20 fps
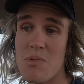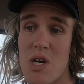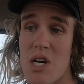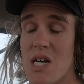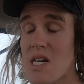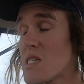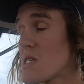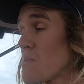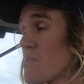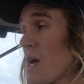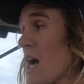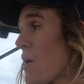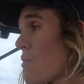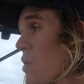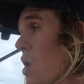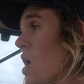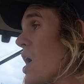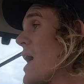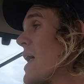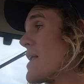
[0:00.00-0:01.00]
like it's about
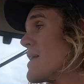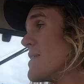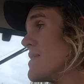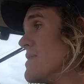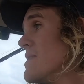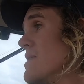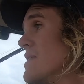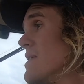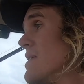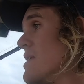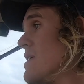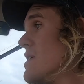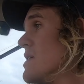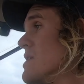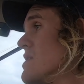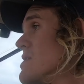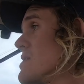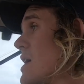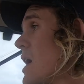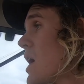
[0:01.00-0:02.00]
right.
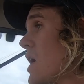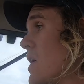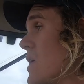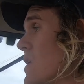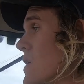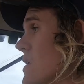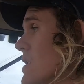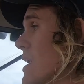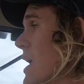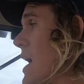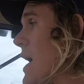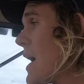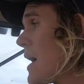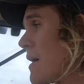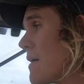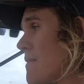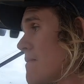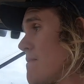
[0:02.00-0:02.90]
So, yeah.